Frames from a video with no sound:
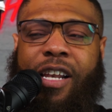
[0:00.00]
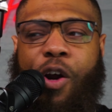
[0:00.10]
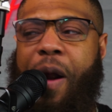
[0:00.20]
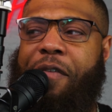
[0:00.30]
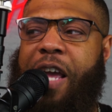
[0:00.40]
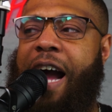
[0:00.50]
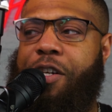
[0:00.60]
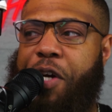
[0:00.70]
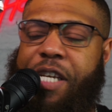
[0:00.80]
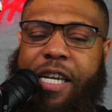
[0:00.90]
Don't have the
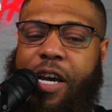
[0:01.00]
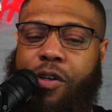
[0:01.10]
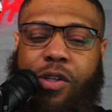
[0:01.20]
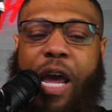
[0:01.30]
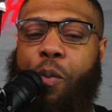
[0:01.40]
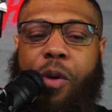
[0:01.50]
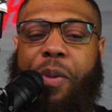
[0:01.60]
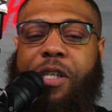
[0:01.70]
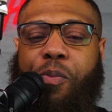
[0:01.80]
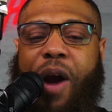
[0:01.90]
contract details on that. Wouldn't
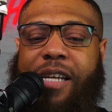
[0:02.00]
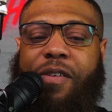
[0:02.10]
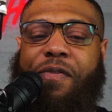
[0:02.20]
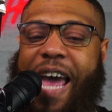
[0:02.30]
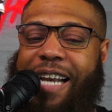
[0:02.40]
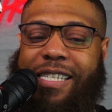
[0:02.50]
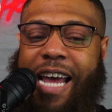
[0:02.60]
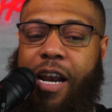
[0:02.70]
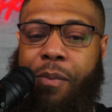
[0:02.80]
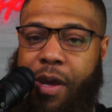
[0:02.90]
be surprised if that's
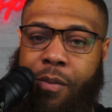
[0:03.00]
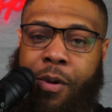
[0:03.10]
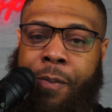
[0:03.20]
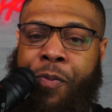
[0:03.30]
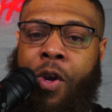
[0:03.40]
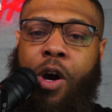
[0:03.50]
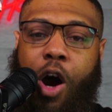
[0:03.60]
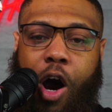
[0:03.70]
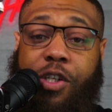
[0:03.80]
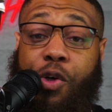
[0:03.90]
not a minimum
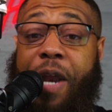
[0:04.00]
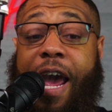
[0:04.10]
also.